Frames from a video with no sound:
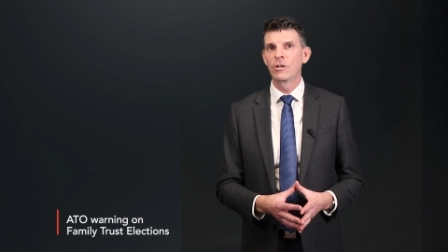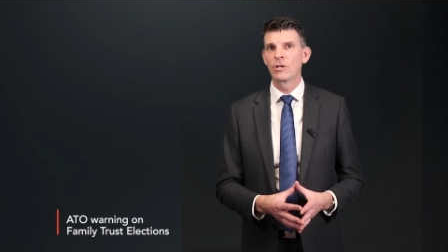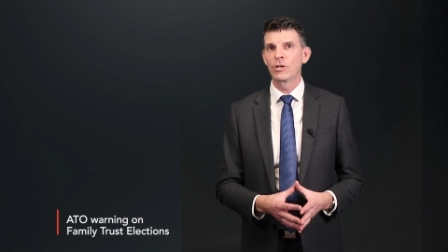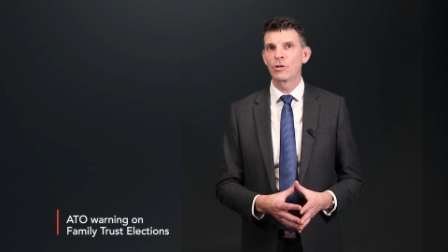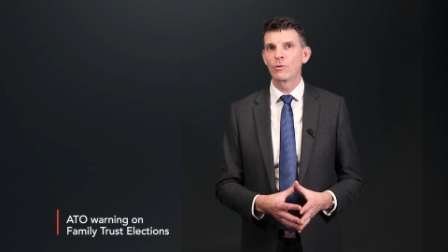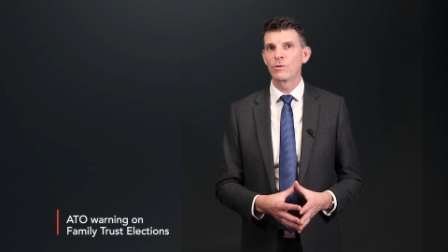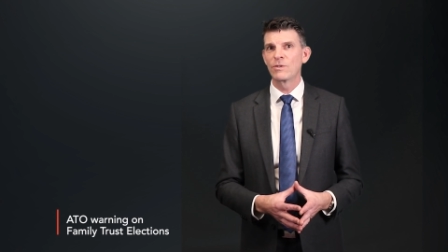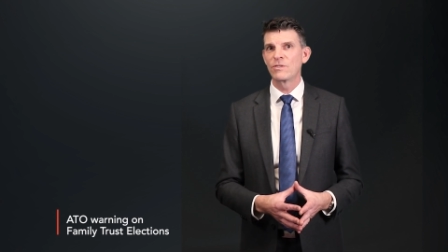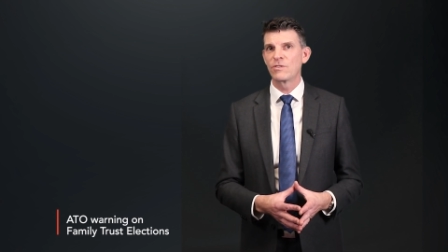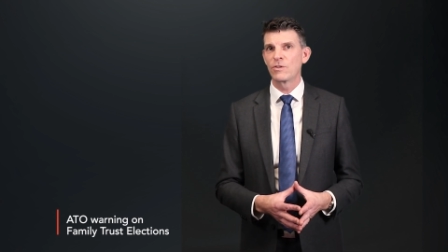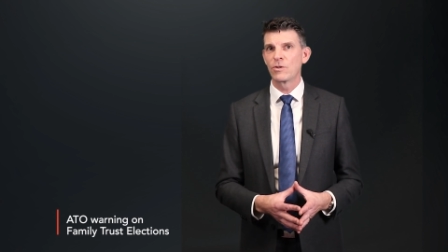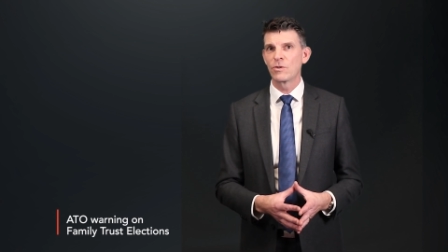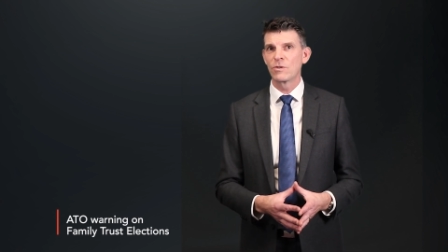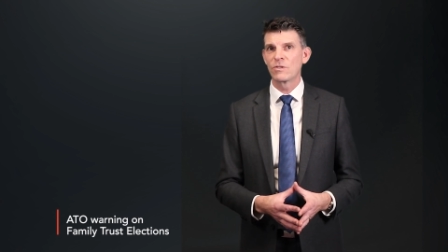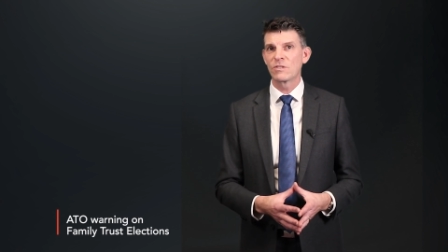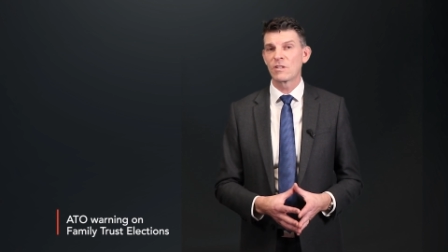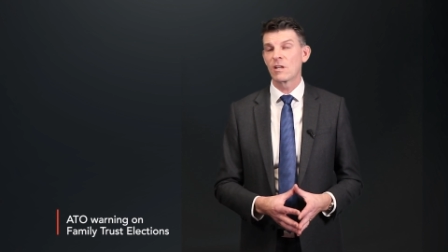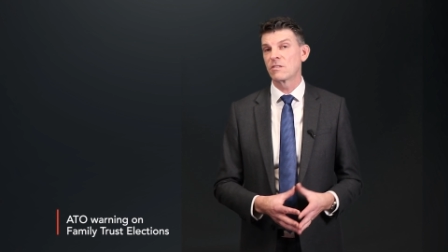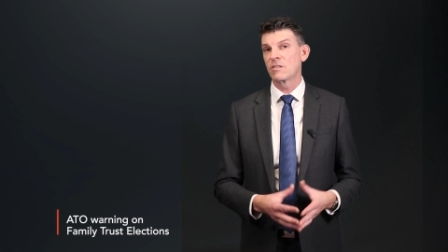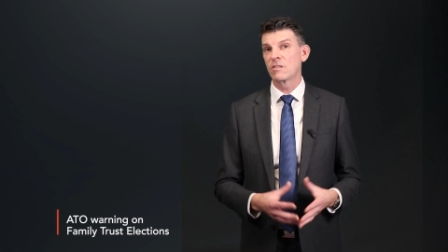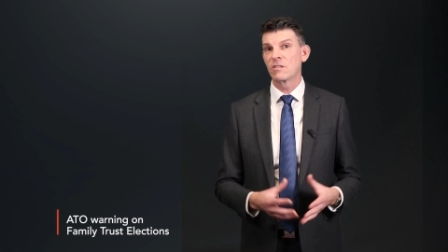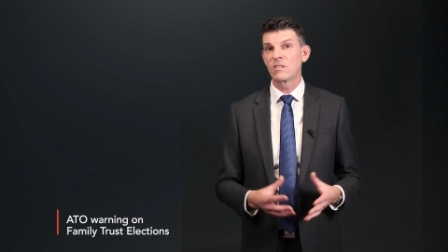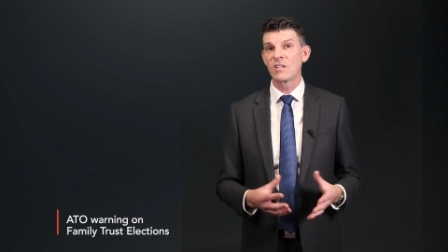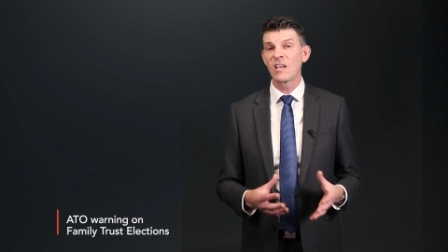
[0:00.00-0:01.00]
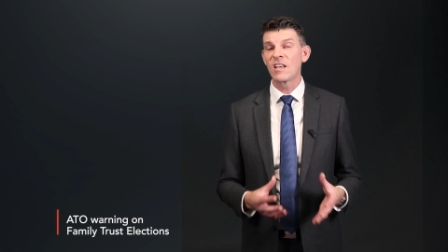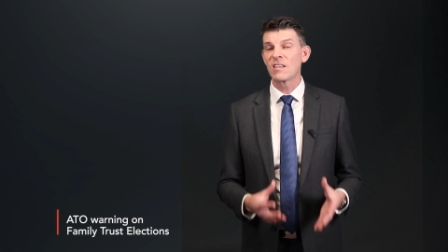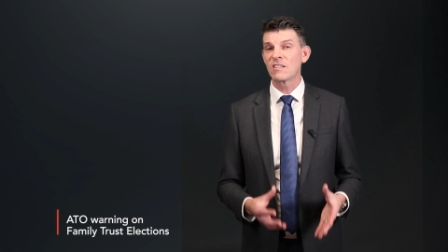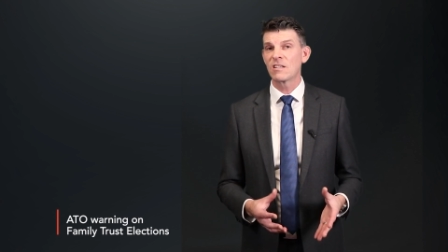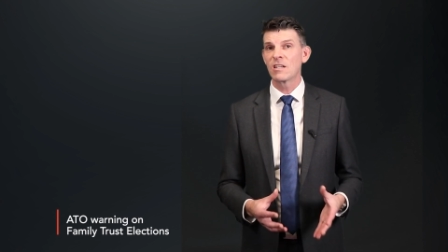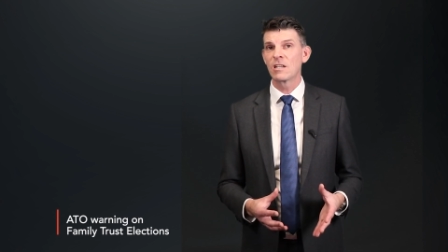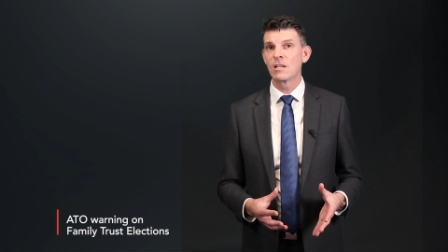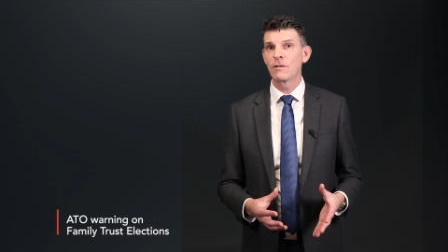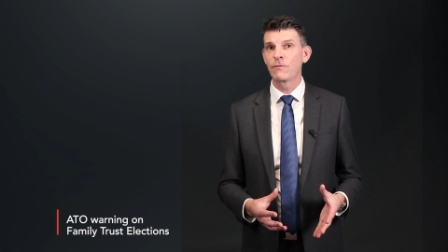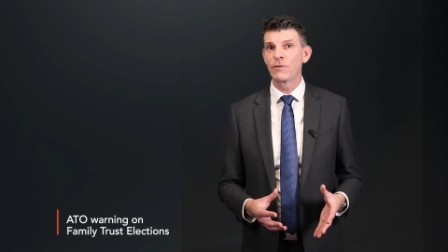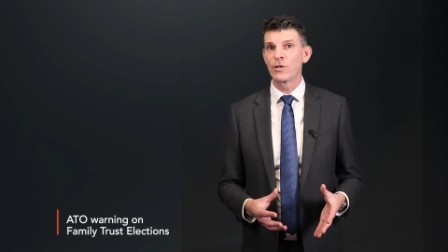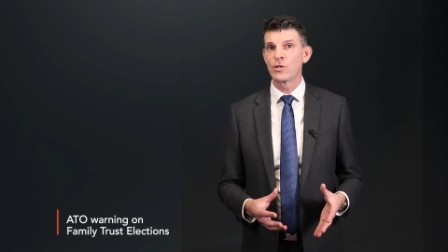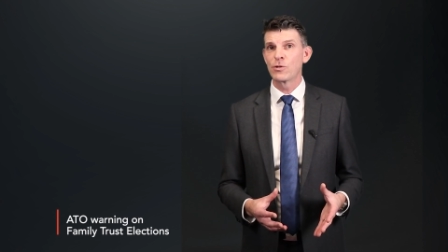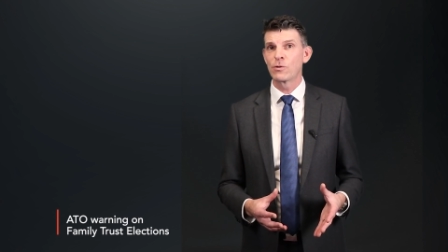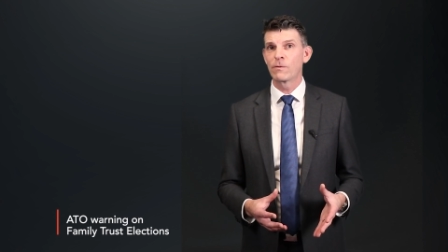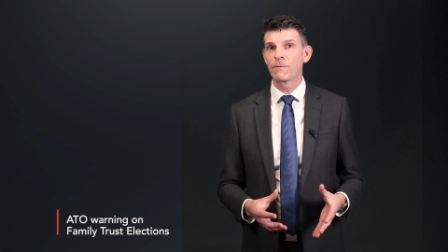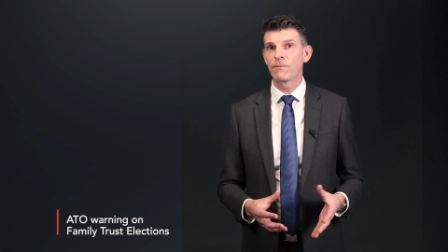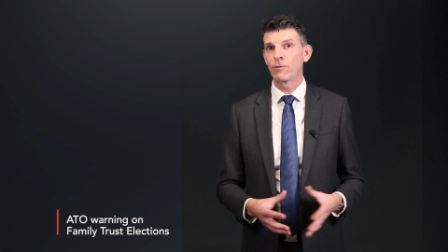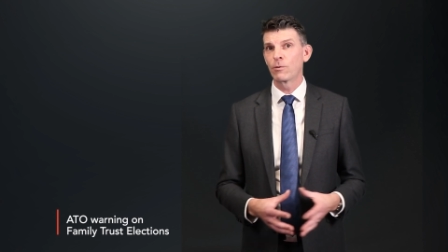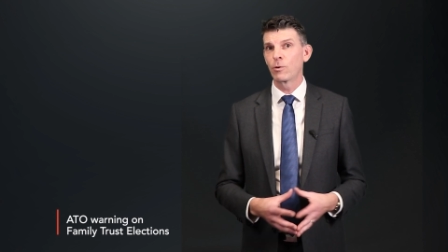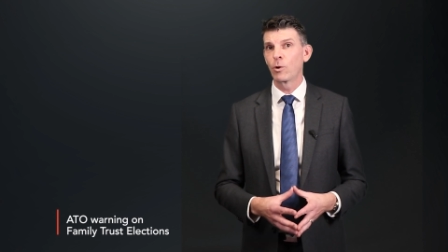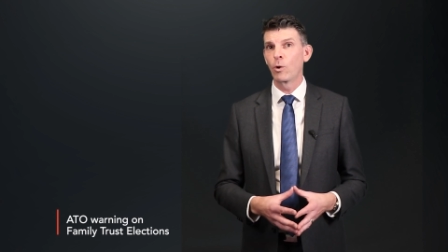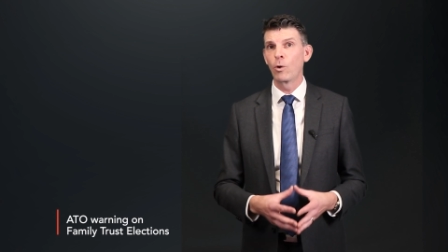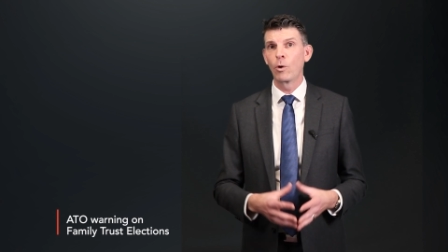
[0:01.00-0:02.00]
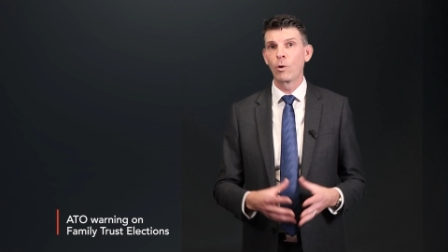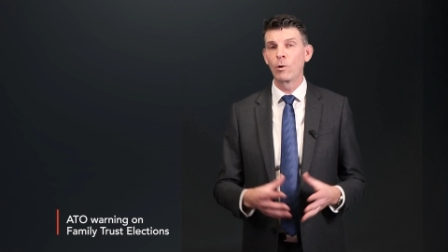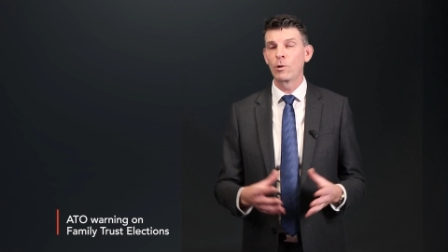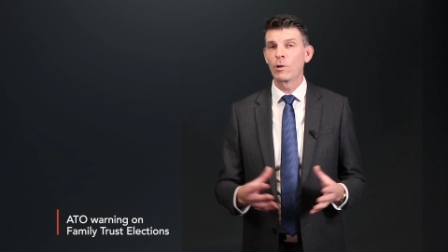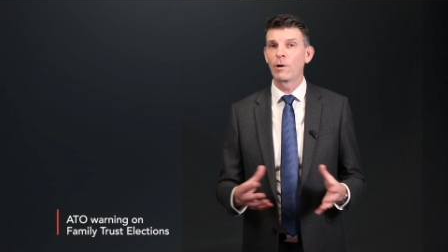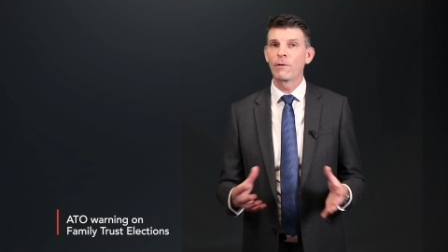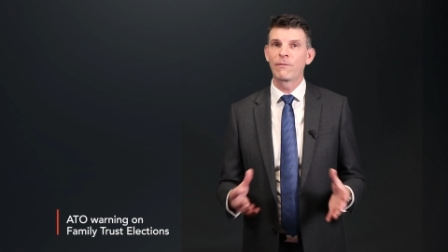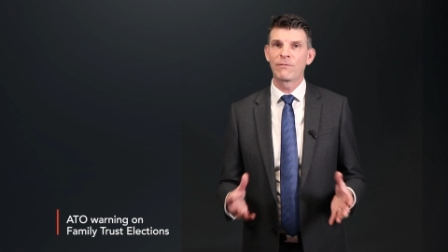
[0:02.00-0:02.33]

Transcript: who is used as the test individual for all